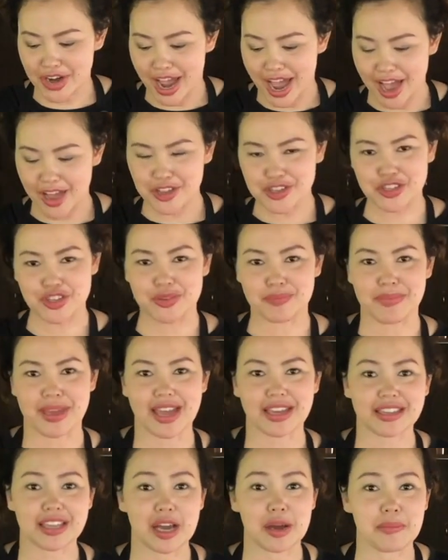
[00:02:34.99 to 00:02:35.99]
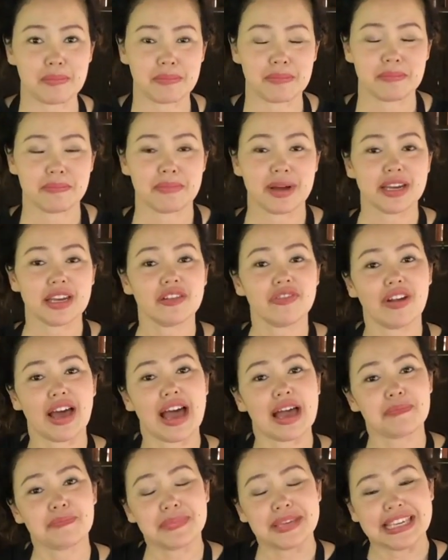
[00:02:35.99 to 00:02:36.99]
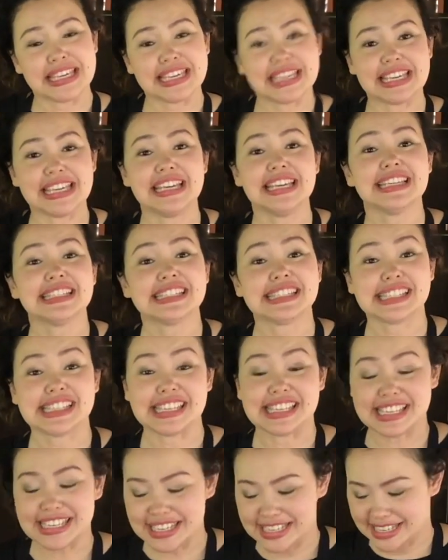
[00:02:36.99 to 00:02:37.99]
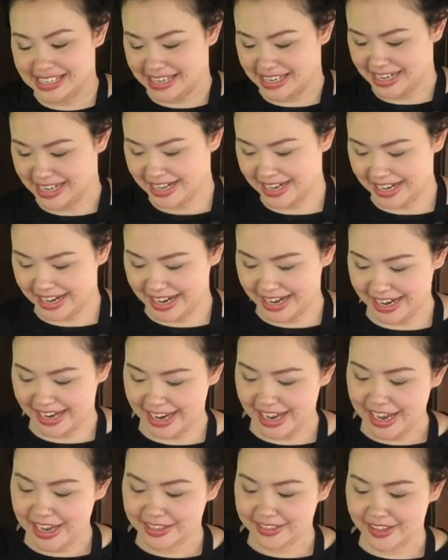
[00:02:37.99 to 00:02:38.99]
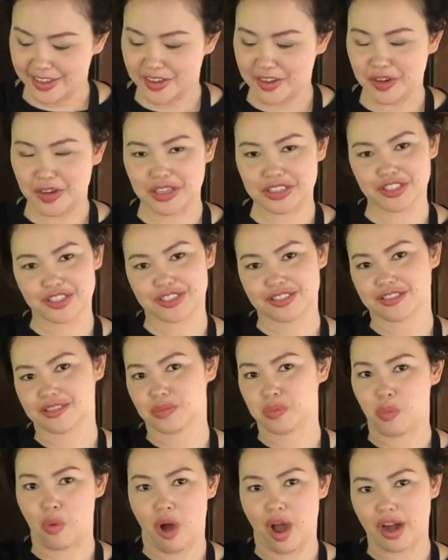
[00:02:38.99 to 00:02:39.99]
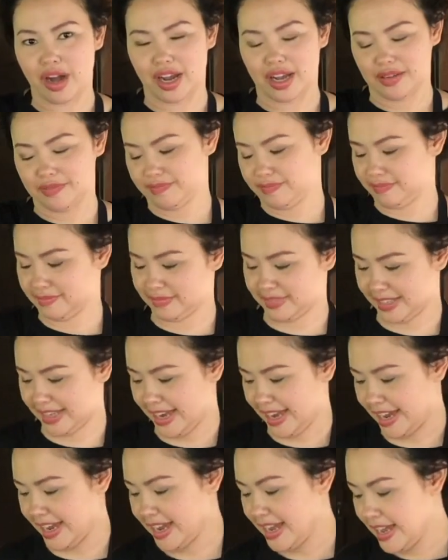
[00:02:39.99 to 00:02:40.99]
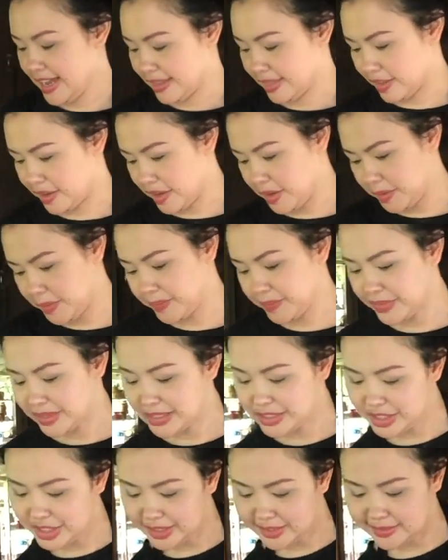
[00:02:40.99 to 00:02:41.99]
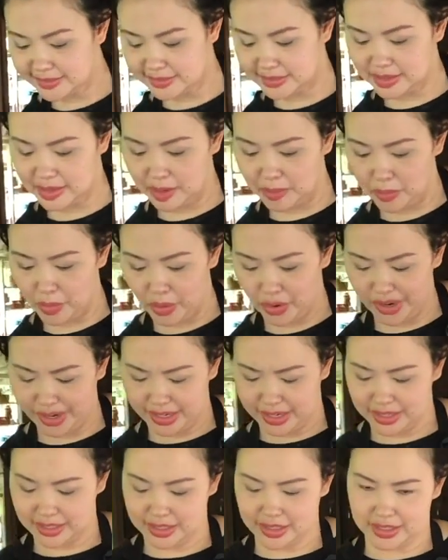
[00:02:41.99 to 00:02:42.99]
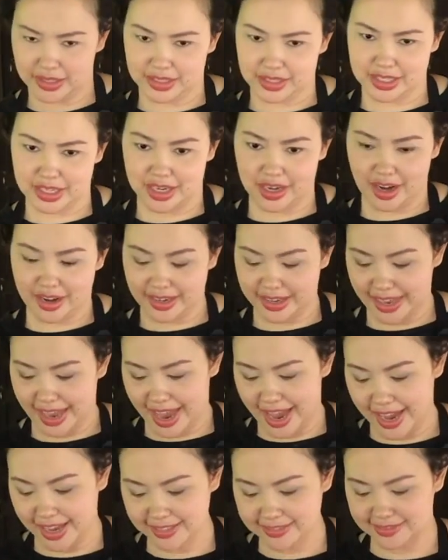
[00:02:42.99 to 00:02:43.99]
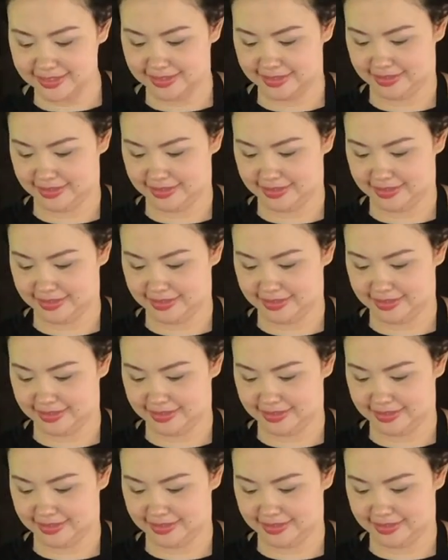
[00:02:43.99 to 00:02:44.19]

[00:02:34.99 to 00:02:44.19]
how to make the butterfly pea tea. Okay, so just water. Okay, so just boil it. Turn on the gas.